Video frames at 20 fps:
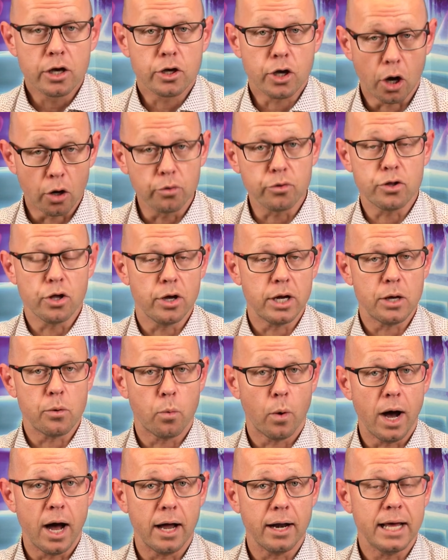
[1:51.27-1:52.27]
Colt
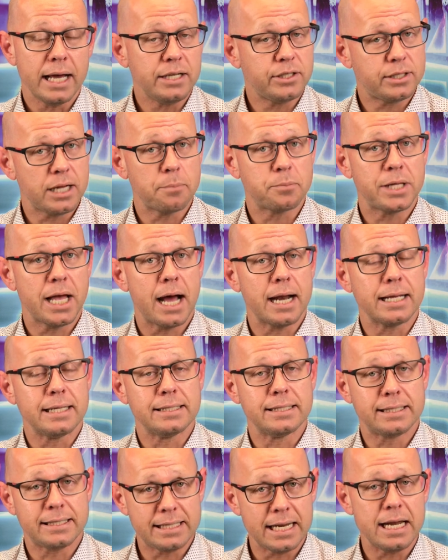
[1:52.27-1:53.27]
31, he steps out in
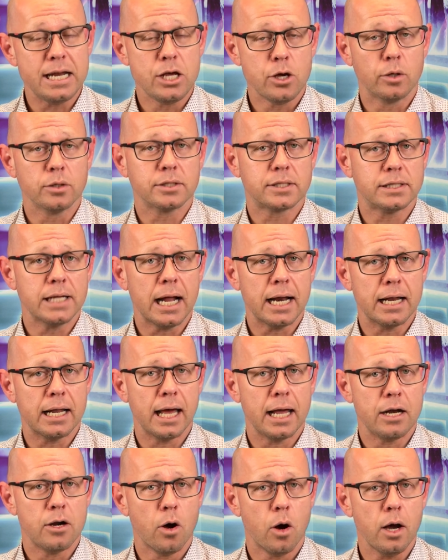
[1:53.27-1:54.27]
Sydney on
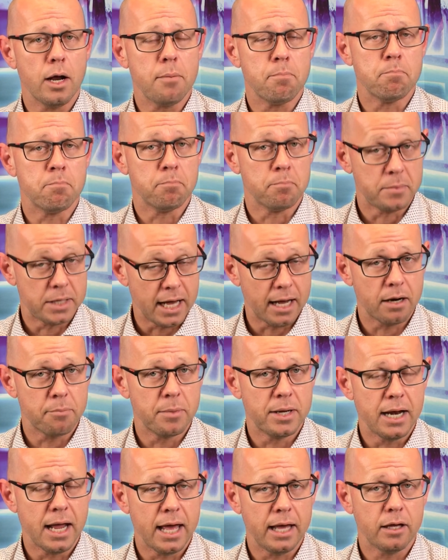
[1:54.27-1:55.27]
Saturday night, down at
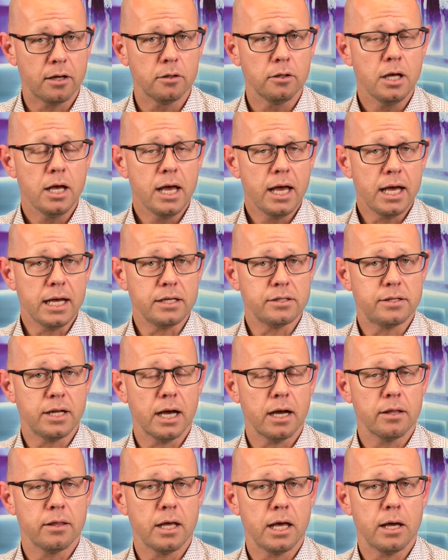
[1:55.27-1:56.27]
Menangle. He's
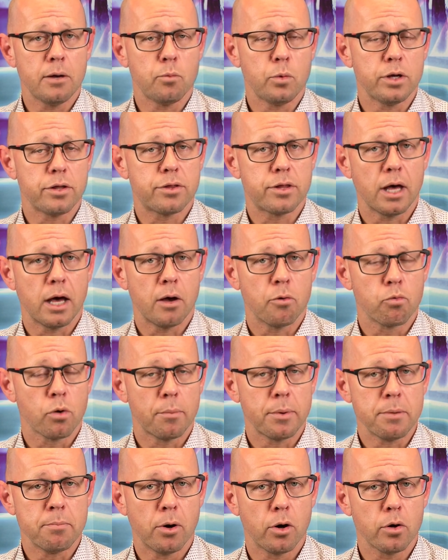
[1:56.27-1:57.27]
down there with
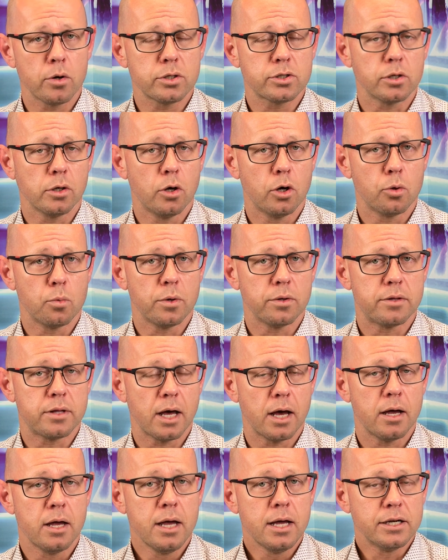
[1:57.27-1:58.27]
Robbie Morris, along with
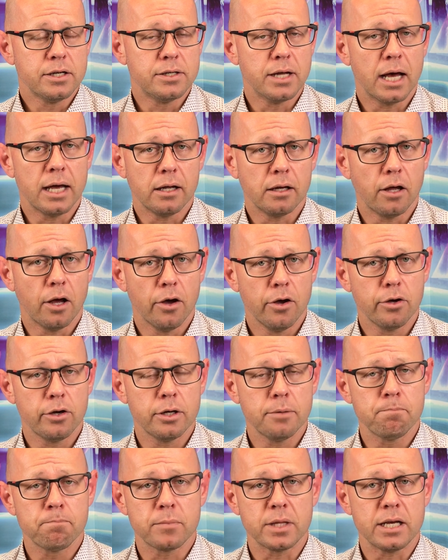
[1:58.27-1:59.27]
Dale
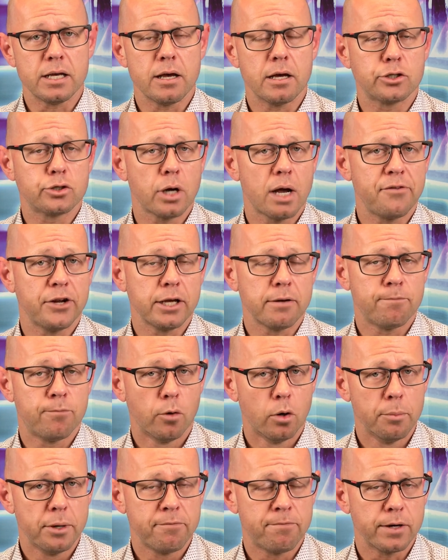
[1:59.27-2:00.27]
Hogan, the travelling
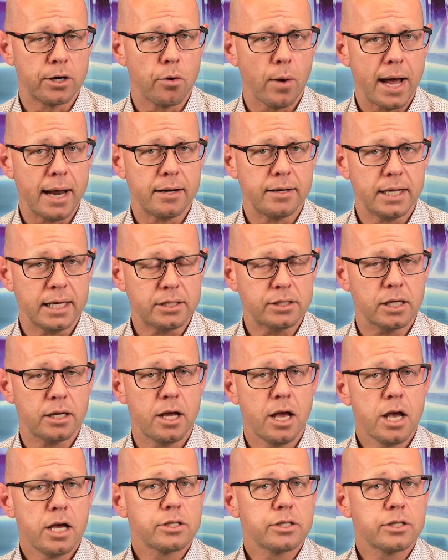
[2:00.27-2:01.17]
foreman for Grant Dixon.